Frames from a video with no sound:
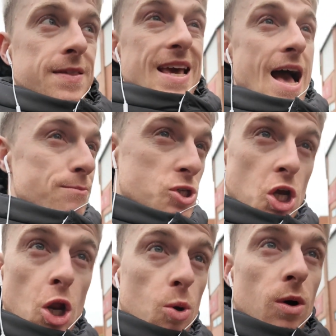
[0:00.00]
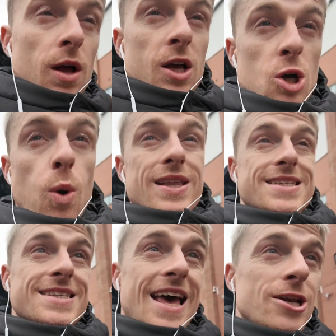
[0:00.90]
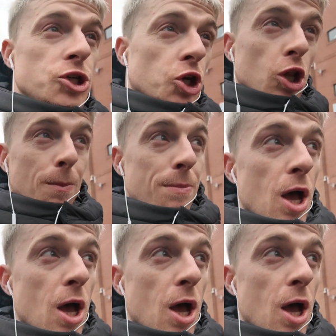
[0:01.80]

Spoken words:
The absolute quintessential